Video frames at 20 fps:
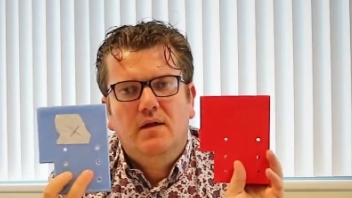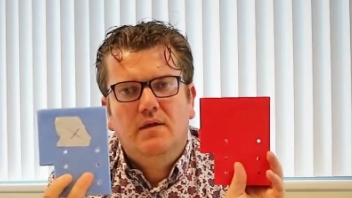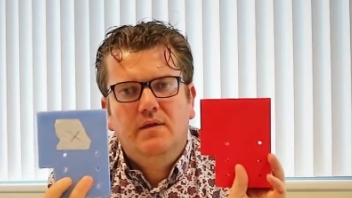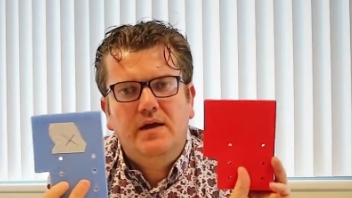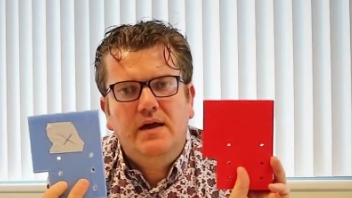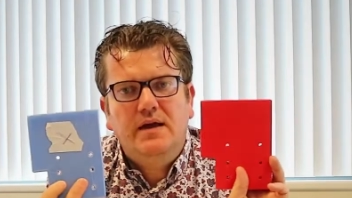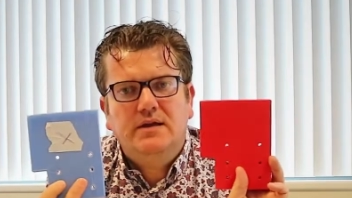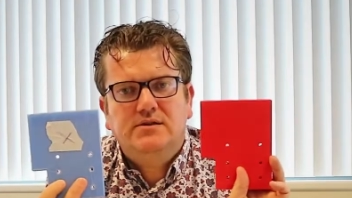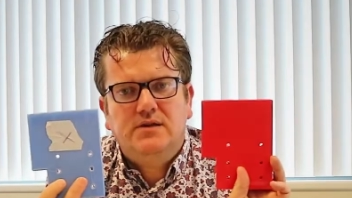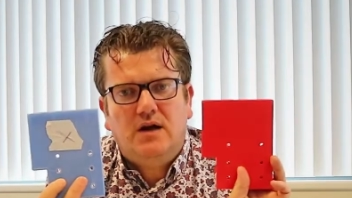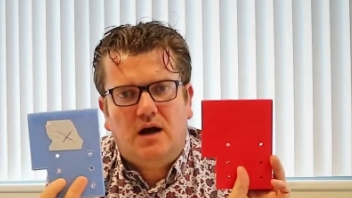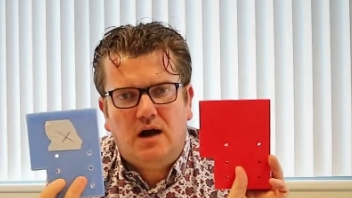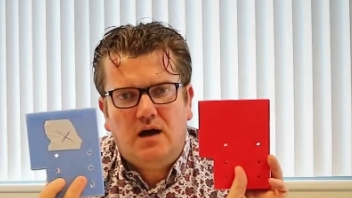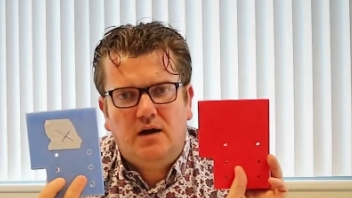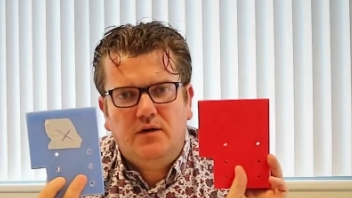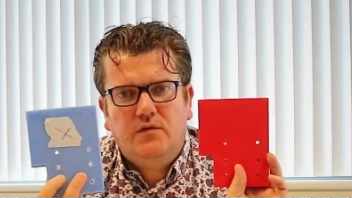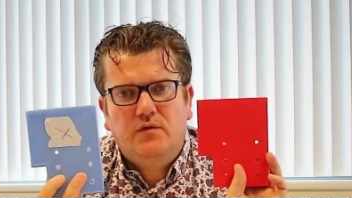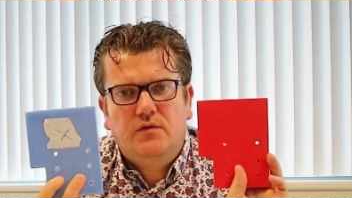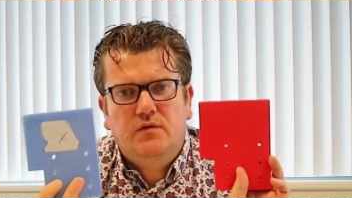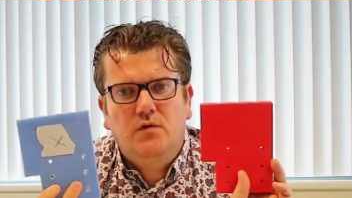these
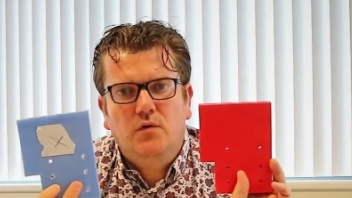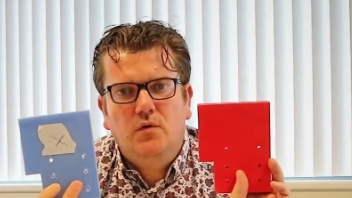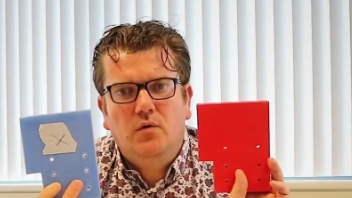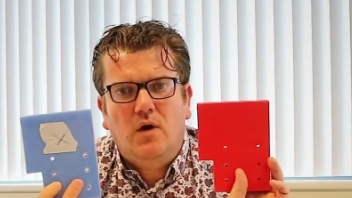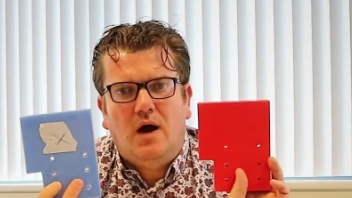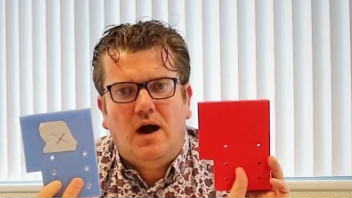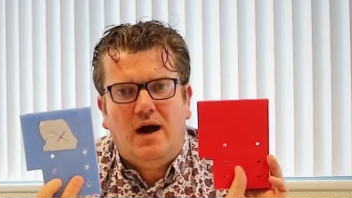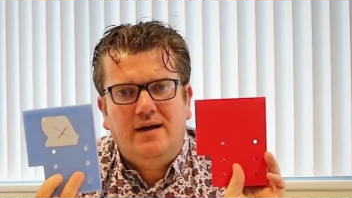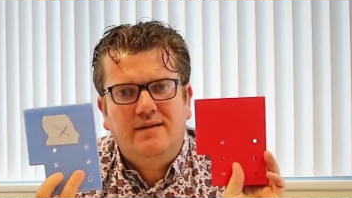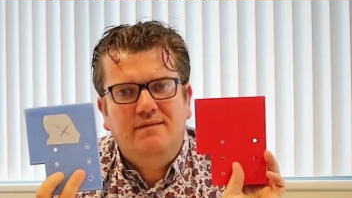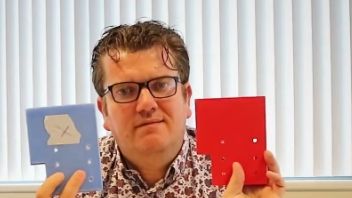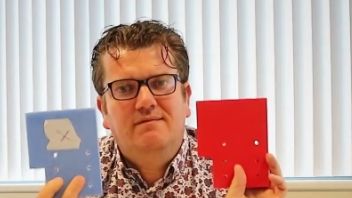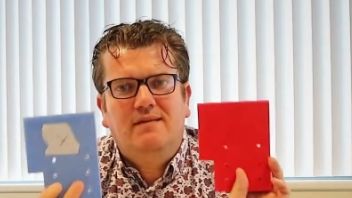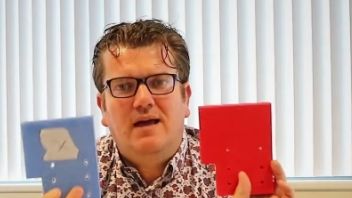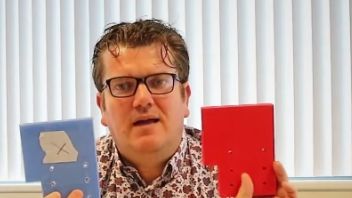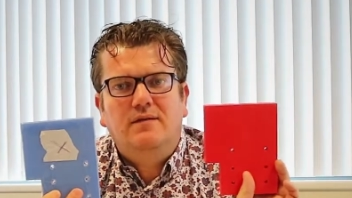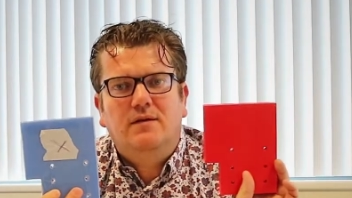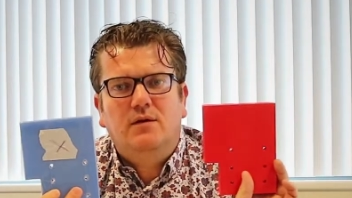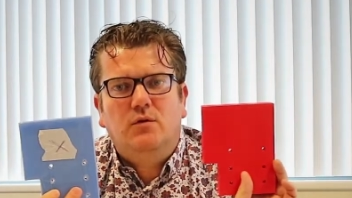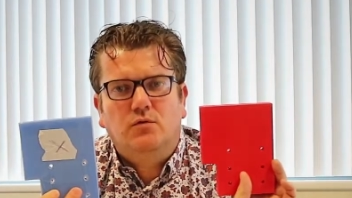are 2
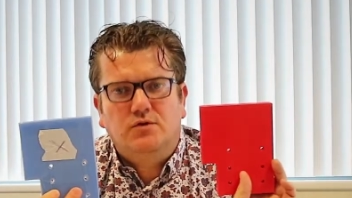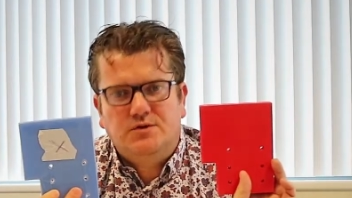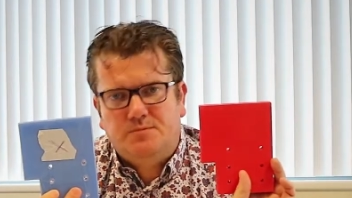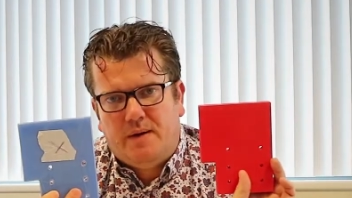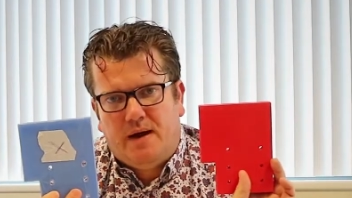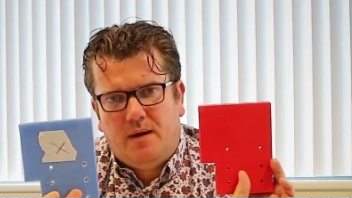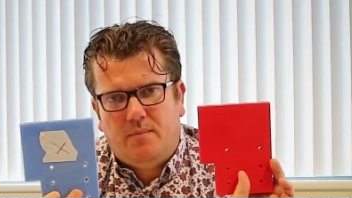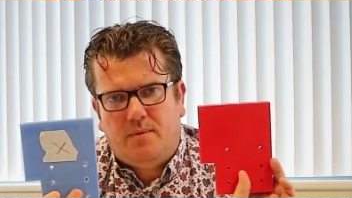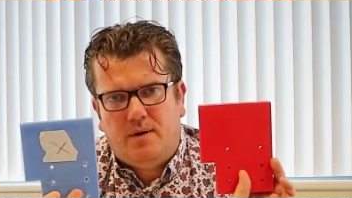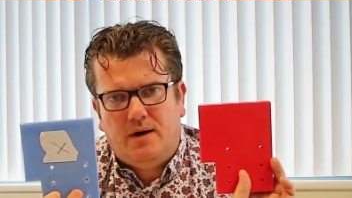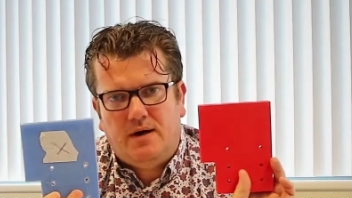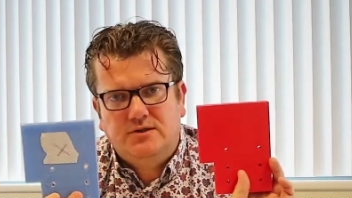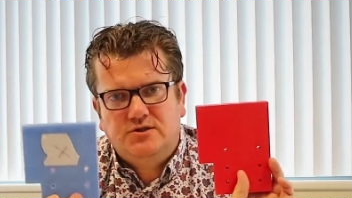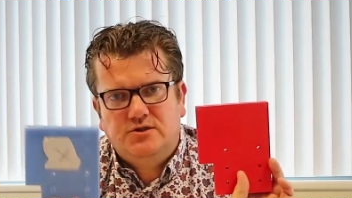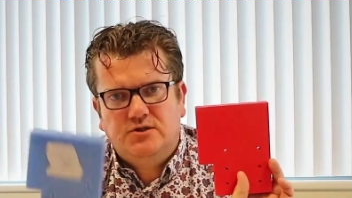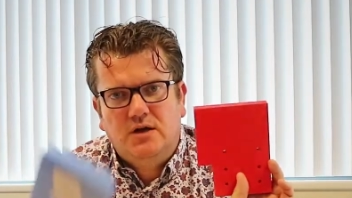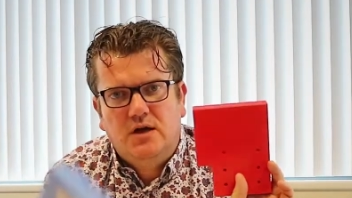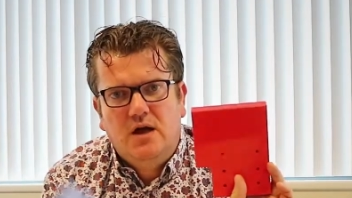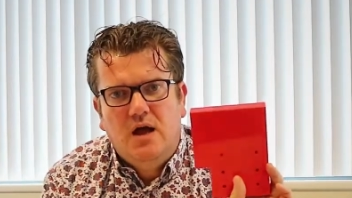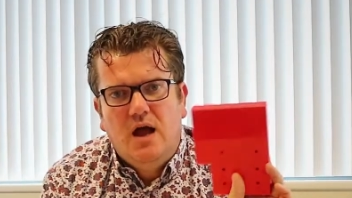identical spare
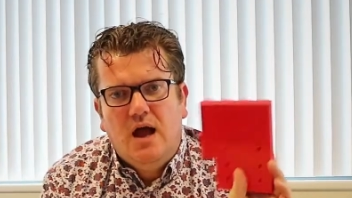parts,